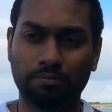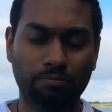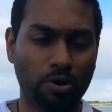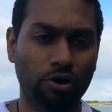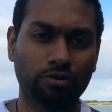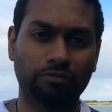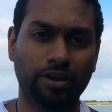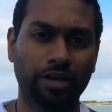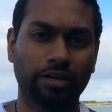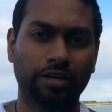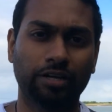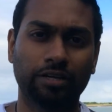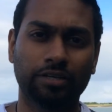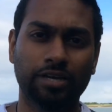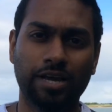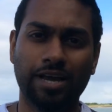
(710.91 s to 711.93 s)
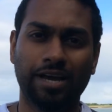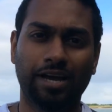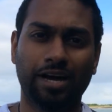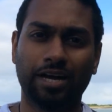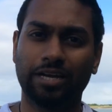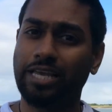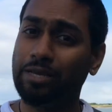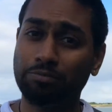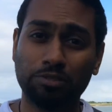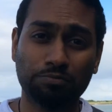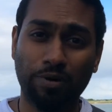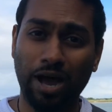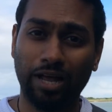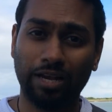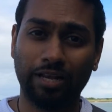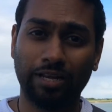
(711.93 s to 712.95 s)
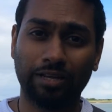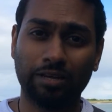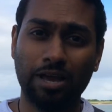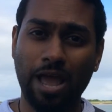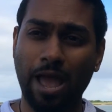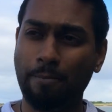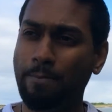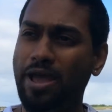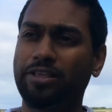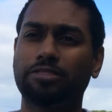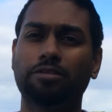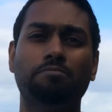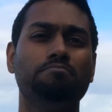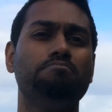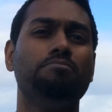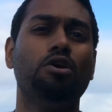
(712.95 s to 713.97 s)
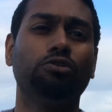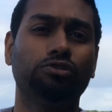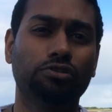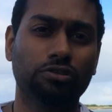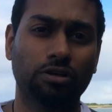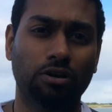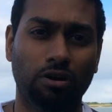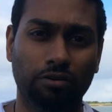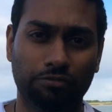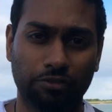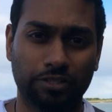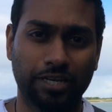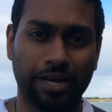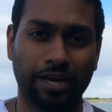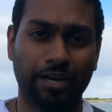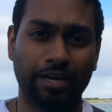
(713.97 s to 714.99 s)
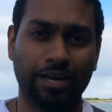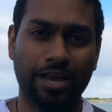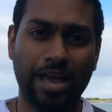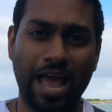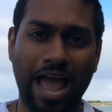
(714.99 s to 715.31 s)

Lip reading: motivated, keep smiling, make the most of your day.